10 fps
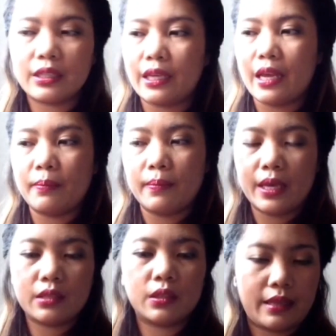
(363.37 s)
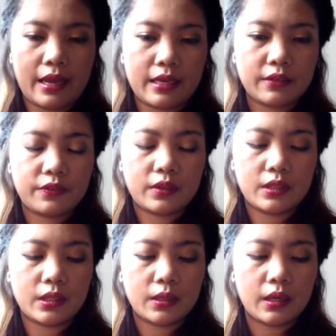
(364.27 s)
that I've met in life, you
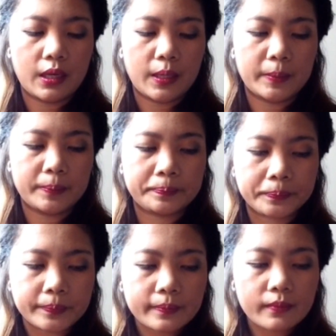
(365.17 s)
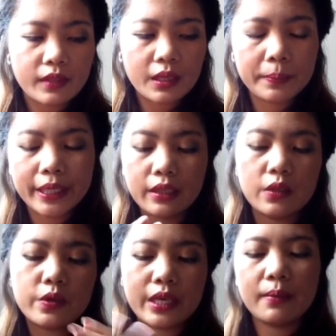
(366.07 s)
know. But
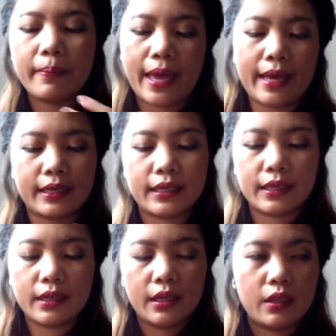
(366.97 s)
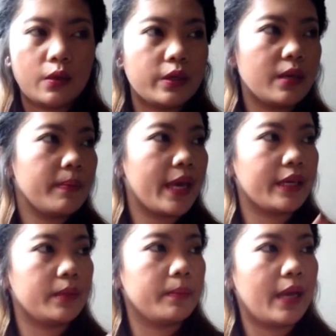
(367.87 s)
looking back
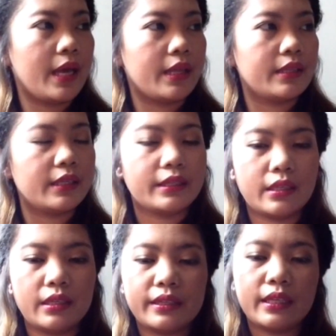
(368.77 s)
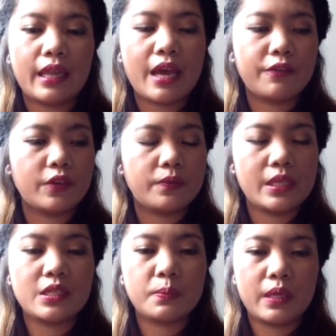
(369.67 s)
at the life of
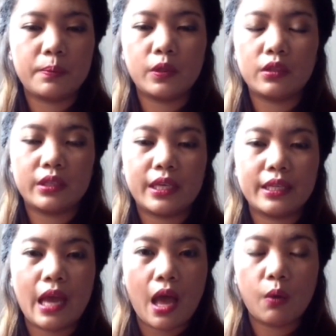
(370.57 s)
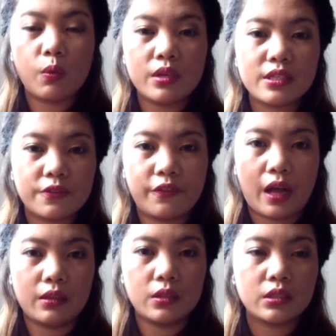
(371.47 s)
these people that I once
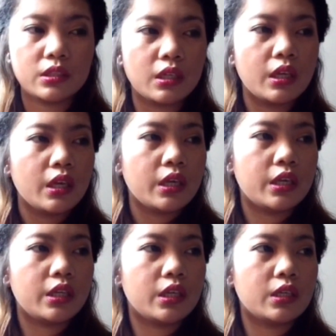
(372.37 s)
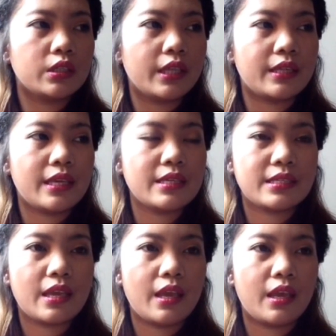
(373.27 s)
followed, you know, they
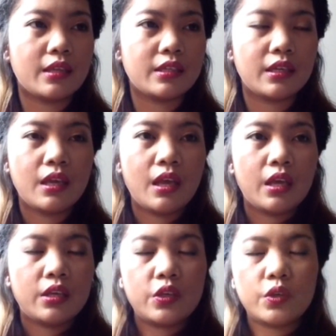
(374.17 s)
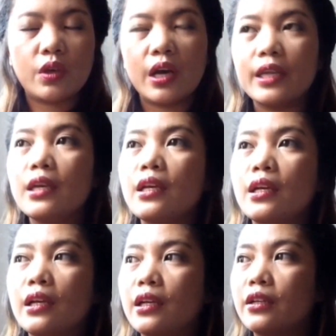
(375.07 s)
said you
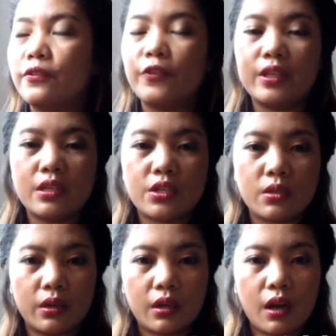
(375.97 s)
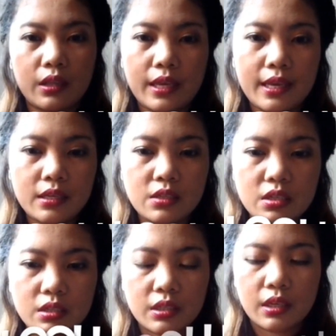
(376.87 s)
gotta finish your college